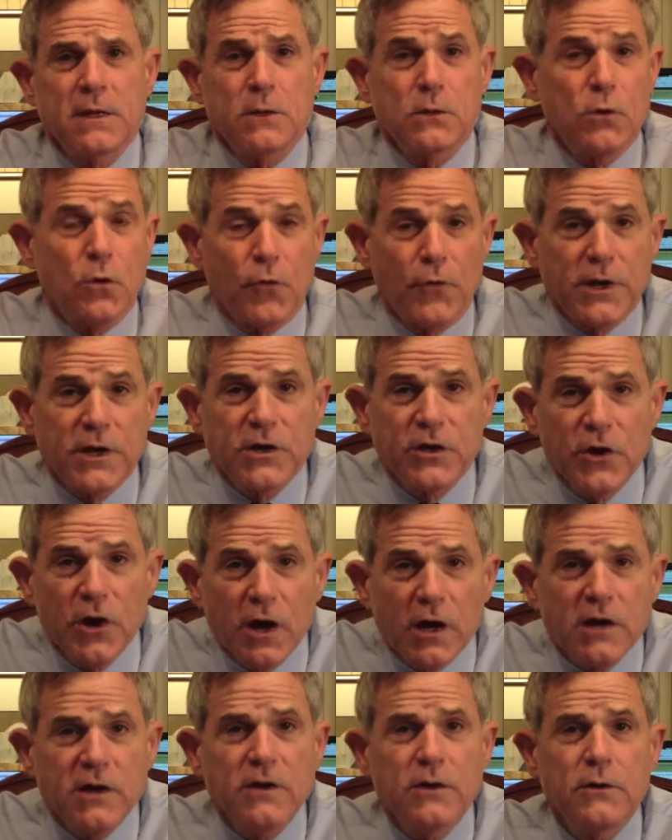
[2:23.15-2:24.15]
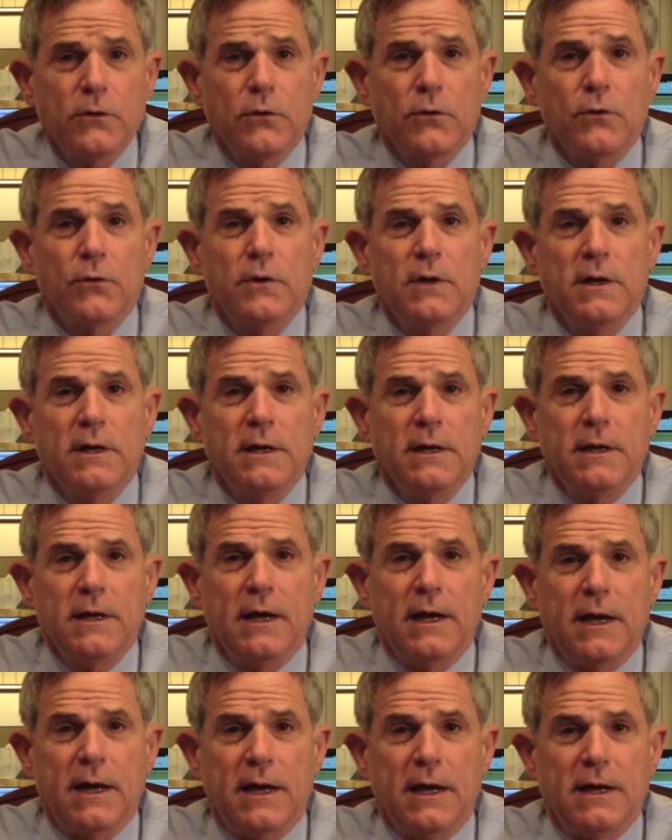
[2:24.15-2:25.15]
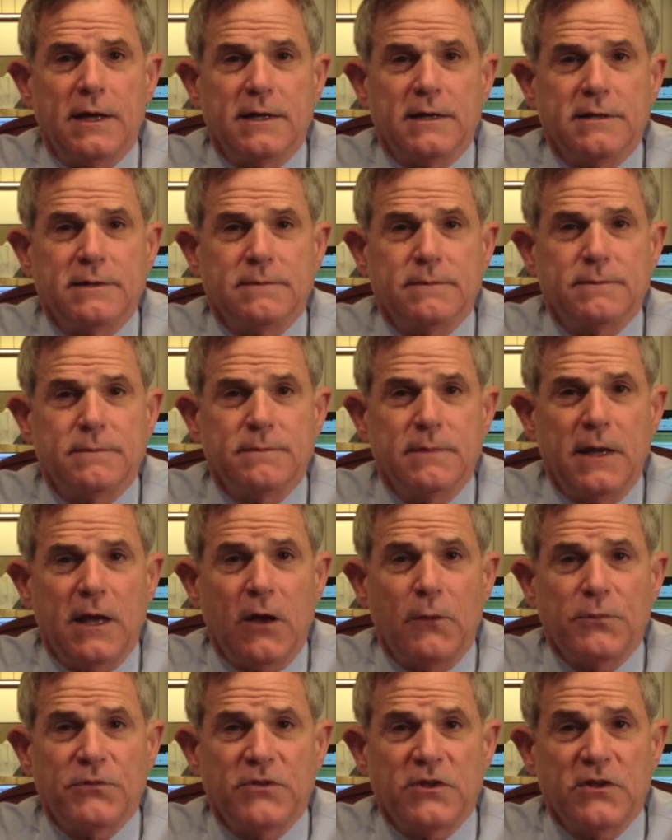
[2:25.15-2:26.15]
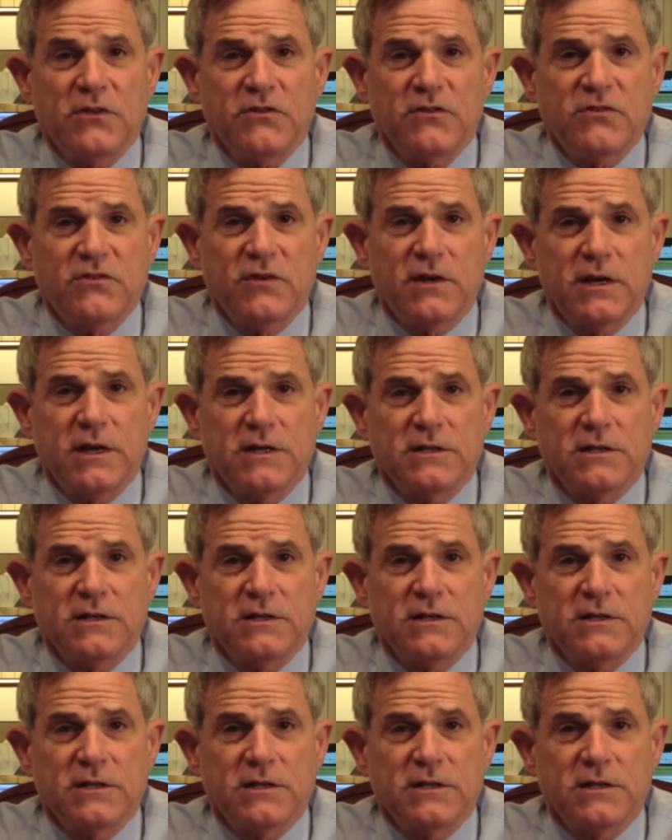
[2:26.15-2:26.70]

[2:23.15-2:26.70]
Lori Cook, who helps us.